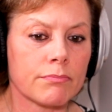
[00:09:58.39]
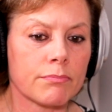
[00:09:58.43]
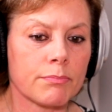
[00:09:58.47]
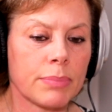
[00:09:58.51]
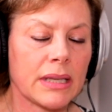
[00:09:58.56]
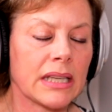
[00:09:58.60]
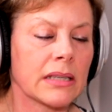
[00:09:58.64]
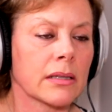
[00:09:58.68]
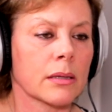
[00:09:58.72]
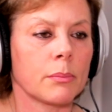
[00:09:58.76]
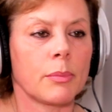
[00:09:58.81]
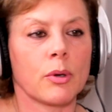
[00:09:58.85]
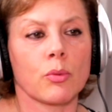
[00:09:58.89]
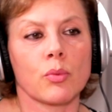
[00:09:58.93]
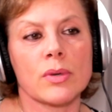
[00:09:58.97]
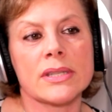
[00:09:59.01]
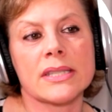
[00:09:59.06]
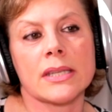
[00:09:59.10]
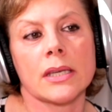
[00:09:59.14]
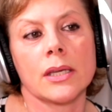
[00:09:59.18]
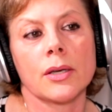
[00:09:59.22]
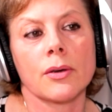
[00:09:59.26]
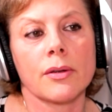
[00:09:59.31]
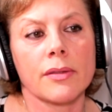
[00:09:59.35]
be a little bit
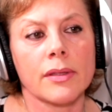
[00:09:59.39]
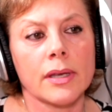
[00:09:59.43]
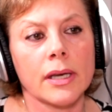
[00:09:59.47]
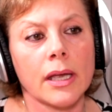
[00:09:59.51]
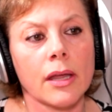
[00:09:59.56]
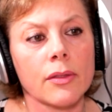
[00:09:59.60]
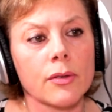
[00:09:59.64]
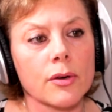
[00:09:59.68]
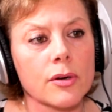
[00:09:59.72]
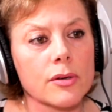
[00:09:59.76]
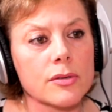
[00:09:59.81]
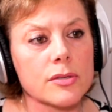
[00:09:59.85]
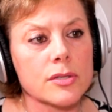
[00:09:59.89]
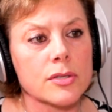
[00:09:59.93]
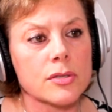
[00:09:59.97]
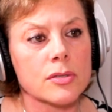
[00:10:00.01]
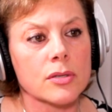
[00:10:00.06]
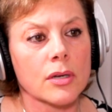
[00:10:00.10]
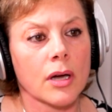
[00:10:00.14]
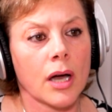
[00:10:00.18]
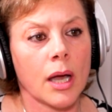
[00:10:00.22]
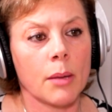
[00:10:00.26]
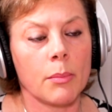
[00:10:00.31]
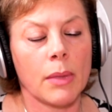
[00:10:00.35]
riskier than
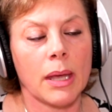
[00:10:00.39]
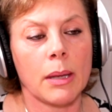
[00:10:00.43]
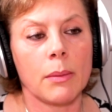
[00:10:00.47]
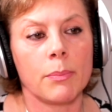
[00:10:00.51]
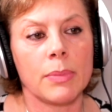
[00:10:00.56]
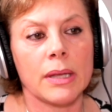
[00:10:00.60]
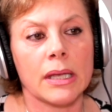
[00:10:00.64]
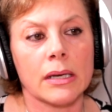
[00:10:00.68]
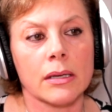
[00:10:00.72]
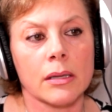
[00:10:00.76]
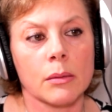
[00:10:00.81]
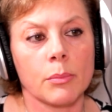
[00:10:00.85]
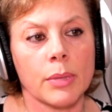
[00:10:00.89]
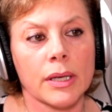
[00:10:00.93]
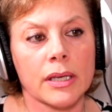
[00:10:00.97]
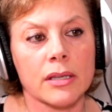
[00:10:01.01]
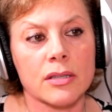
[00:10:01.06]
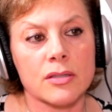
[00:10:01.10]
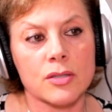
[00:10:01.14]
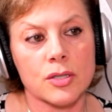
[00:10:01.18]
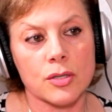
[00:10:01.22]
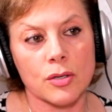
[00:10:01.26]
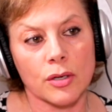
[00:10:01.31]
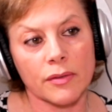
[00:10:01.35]
others. I may be a little bit
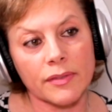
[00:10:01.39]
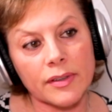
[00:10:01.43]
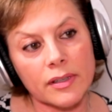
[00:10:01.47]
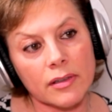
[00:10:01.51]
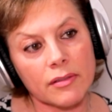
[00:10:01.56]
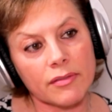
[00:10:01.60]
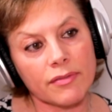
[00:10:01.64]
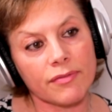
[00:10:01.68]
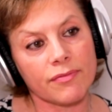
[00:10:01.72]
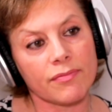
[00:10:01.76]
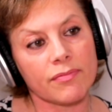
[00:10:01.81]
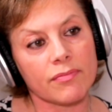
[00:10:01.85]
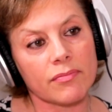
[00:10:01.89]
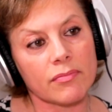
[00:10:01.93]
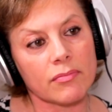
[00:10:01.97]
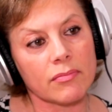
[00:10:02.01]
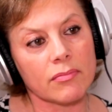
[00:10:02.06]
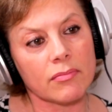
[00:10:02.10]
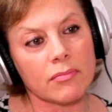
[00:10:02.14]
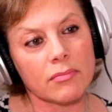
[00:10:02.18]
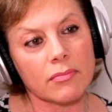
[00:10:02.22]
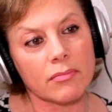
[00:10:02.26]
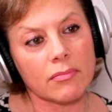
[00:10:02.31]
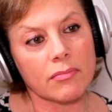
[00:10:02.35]
conservative
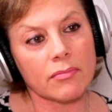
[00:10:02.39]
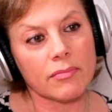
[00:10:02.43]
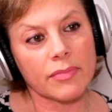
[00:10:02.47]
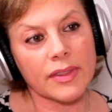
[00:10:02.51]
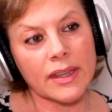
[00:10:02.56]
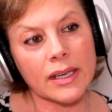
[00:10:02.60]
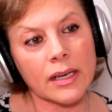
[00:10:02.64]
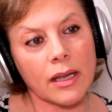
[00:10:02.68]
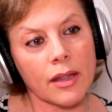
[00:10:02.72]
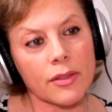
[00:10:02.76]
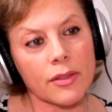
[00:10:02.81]
than